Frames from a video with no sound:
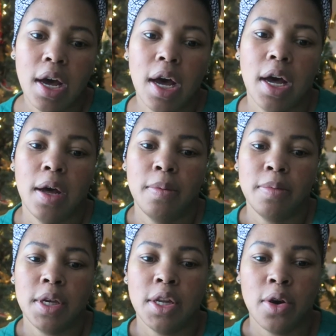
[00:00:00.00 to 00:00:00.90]
um,
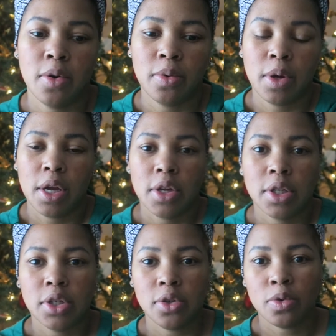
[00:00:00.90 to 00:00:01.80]
you know,
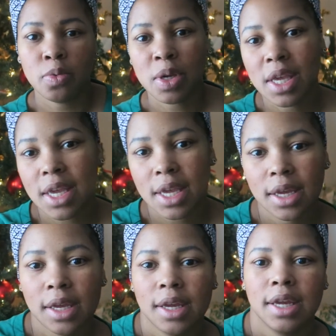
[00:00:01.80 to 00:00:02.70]
do we